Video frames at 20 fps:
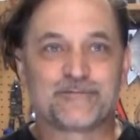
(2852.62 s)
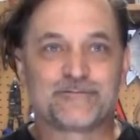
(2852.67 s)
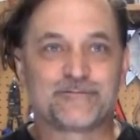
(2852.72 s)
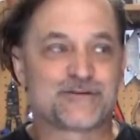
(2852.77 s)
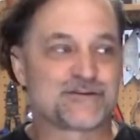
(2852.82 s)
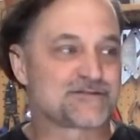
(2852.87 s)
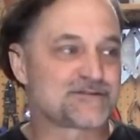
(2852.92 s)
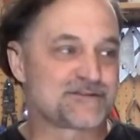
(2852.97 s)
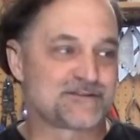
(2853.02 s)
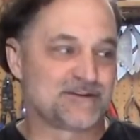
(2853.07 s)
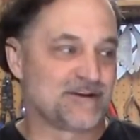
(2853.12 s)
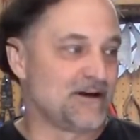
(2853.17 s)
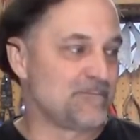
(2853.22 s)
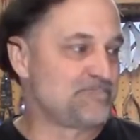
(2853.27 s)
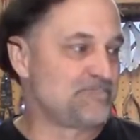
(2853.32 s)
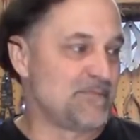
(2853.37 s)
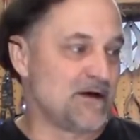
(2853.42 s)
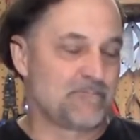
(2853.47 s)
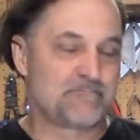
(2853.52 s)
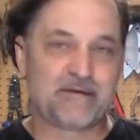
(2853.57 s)
Just
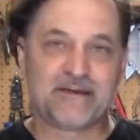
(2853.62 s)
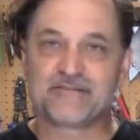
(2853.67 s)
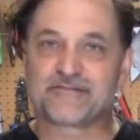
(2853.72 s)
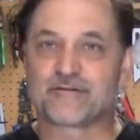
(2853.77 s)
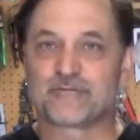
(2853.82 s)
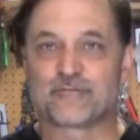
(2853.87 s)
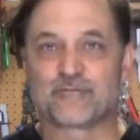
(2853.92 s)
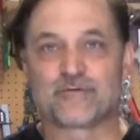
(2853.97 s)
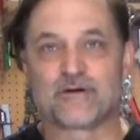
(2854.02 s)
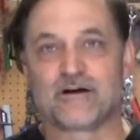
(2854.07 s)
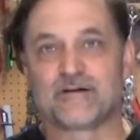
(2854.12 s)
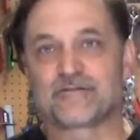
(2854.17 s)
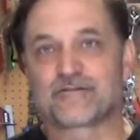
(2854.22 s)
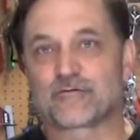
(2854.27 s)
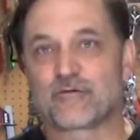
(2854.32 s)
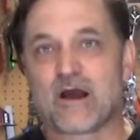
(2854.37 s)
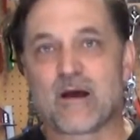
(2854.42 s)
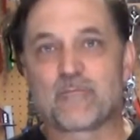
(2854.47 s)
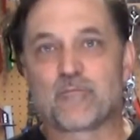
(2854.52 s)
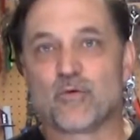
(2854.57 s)
a piece of
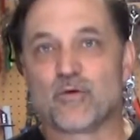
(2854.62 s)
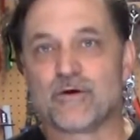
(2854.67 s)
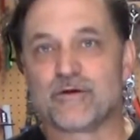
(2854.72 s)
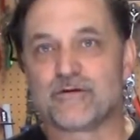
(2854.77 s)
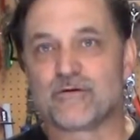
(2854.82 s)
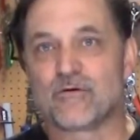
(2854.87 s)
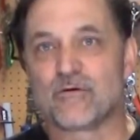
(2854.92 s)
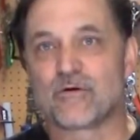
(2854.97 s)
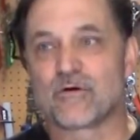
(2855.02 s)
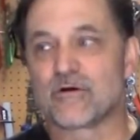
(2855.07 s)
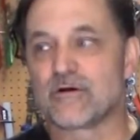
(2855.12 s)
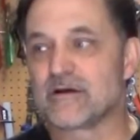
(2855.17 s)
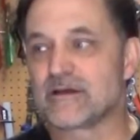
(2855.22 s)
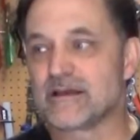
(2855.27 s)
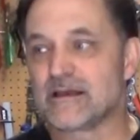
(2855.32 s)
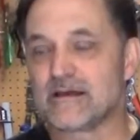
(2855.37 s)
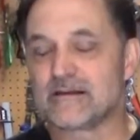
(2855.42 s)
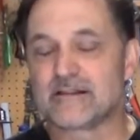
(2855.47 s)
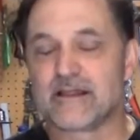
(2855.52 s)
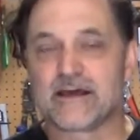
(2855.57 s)
scrap wood, or
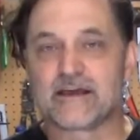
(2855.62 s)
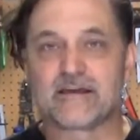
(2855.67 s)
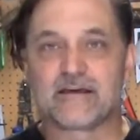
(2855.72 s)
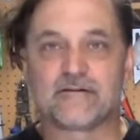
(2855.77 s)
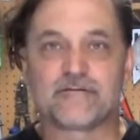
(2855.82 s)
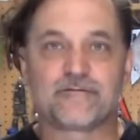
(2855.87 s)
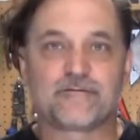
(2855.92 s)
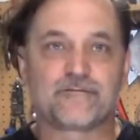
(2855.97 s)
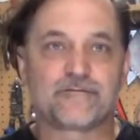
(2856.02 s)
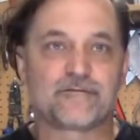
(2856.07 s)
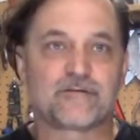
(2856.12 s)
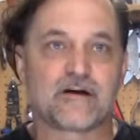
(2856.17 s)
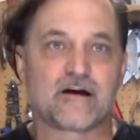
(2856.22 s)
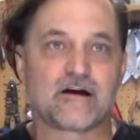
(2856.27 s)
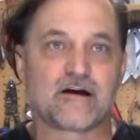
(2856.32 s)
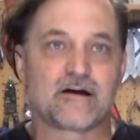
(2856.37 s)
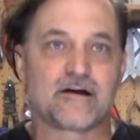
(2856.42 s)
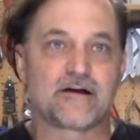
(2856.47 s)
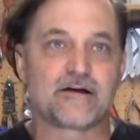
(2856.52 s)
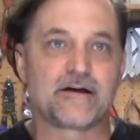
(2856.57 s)
again, like if
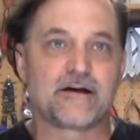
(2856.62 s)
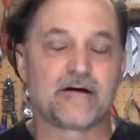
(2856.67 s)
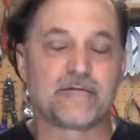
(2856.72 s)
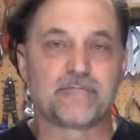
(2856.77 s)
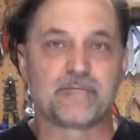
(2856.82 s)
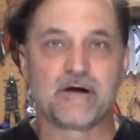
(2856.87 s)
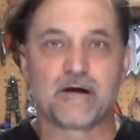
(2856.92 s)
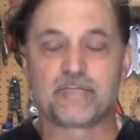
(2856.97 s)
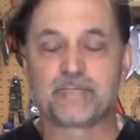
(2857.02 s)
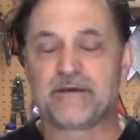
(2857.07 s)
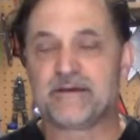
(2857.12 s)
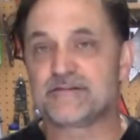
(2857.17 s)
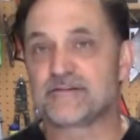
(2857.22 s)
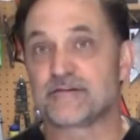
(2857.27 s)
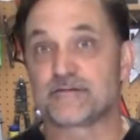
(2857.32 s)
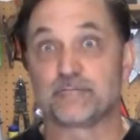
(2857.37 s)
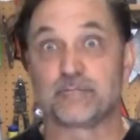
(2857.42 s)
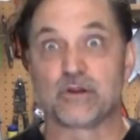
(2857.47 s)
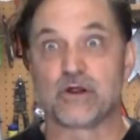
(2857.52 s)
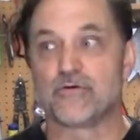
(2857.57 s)
a piece
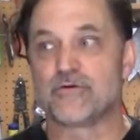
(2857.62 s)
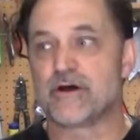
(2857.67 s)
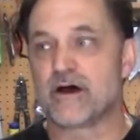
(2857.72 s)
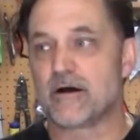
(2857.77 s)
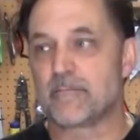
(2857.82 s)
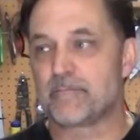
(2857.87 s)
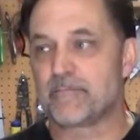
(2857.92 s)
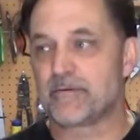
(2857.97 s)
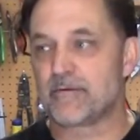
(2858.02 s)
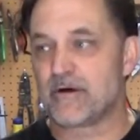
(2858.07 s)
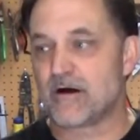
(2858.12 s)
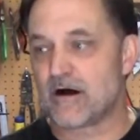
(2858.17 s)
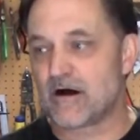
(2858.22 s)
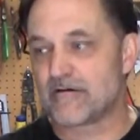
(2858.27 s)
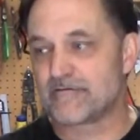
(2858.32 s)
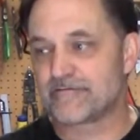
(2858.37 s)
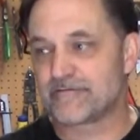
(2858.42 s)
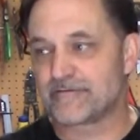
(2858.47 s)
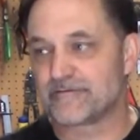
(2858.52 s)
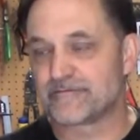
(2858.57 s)
is blown up
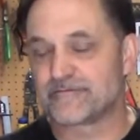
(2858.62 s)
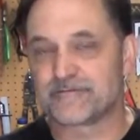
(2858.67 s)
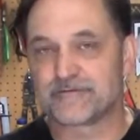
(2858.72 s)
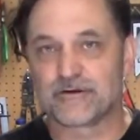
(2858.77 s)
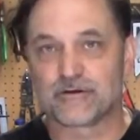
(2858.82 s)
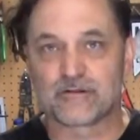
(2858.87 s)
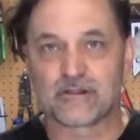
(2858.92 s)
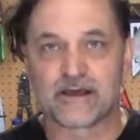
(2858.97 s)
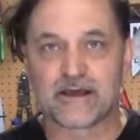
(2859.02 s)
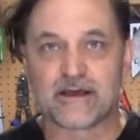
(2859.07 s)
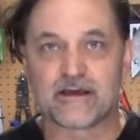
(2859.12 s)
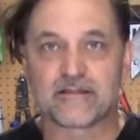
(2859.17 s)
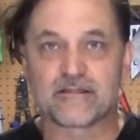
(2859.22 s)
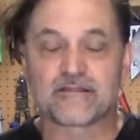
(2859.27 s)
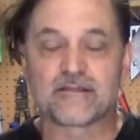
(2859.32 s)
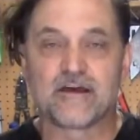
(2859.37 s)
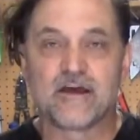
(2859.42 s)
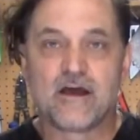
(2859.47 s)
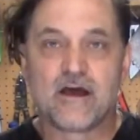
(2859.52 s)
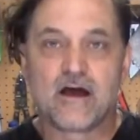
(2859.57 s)
off of your lathe,
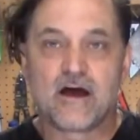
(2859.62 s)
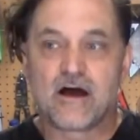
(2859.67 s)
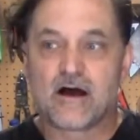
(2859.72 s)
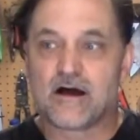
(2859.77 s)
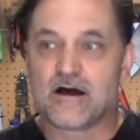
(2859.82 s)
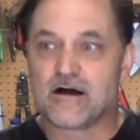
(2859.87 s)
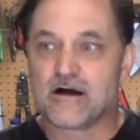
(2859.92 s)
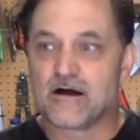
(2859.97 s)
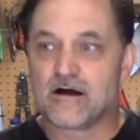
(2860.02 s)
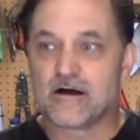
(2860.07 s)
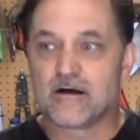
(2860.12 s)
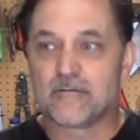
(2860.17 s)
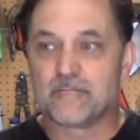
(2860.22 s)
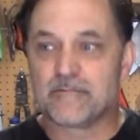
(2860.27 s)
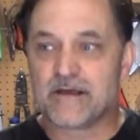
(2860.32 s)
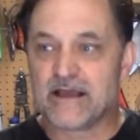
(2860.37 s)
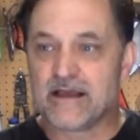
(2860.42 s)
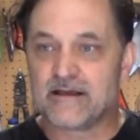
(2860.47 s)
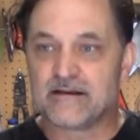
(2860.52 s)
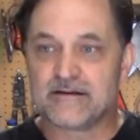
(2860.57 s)

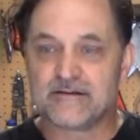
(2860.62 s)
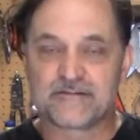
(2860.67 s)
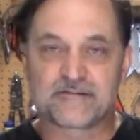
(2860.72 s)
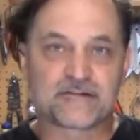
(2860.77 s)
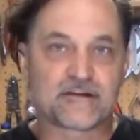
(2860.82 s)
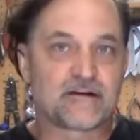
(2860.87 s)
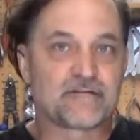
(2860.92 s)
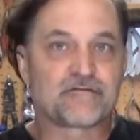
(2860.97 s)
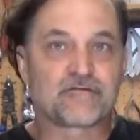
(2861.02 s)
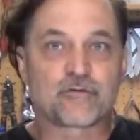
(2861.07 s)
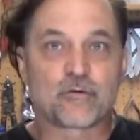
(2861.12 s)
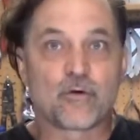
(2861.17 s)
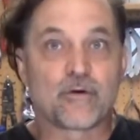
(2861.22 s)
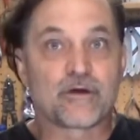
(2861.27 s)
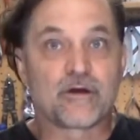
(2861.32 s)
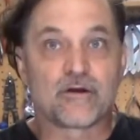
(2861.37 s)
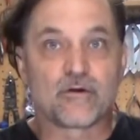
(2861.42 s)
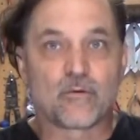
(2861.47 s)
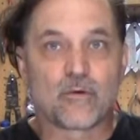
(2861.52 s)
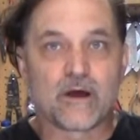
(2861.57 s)
and instead of
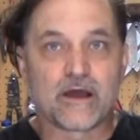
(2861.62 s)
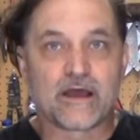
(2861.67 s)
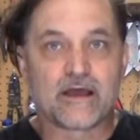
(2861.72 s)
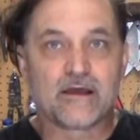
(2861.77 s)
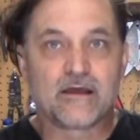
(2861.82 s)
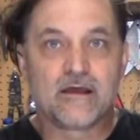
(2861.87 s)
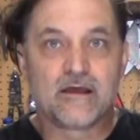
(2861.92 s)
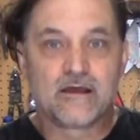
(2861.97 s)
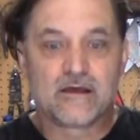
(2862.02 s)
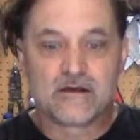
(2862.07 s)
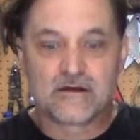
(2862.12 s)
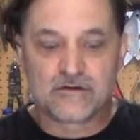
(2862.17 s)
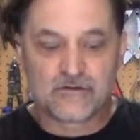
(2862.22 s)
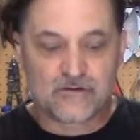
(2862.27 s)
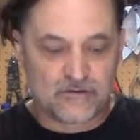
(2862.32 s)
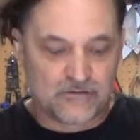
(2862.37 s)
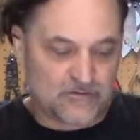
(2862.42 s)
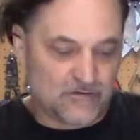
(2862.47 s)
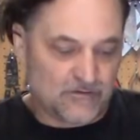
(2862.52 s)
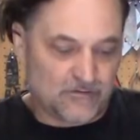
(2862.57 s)
throwing it away,
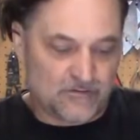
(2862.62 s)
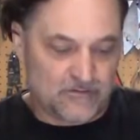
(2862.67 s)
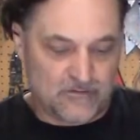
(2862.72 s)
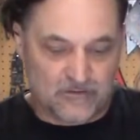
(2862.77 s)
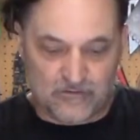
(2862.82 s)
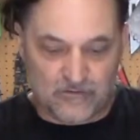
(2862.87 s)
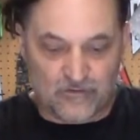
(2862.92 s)
just